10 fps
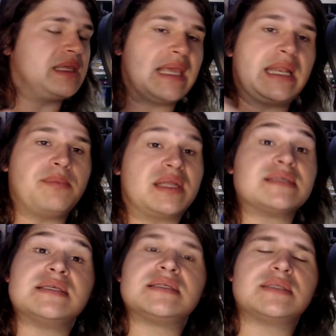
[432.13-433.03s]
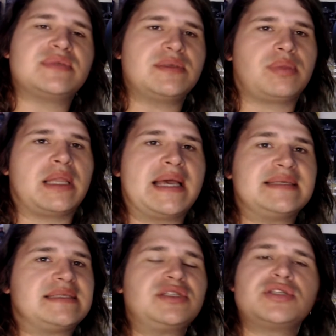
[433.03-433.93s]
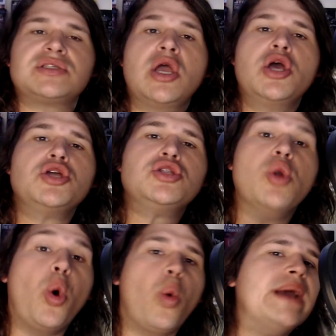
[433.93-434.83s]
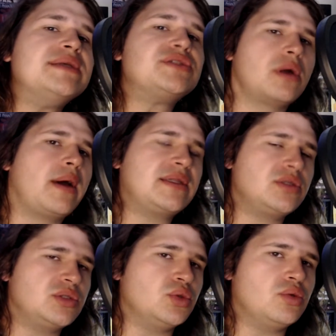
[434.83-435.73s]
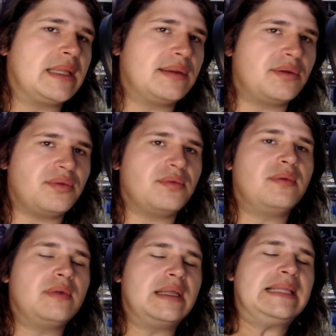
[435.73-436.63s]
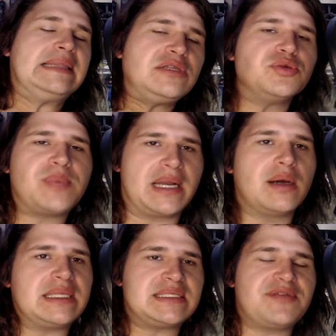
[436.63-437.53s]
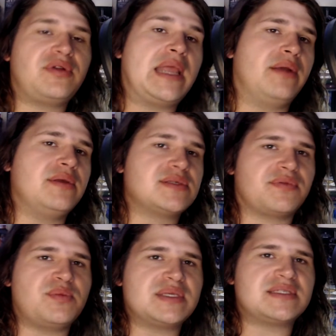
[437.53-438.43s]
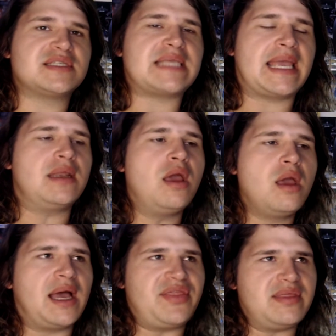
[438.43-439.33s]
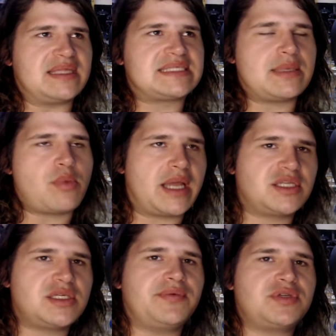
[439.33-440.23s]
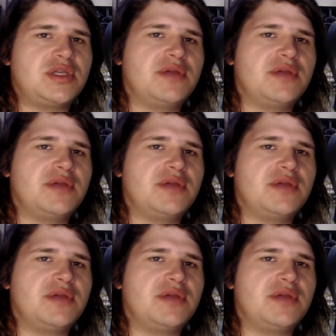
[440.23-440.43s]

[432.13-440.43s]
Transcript: getting better systems in place, and just always trying to do a little better in different areas of the business. And I think that's the mindset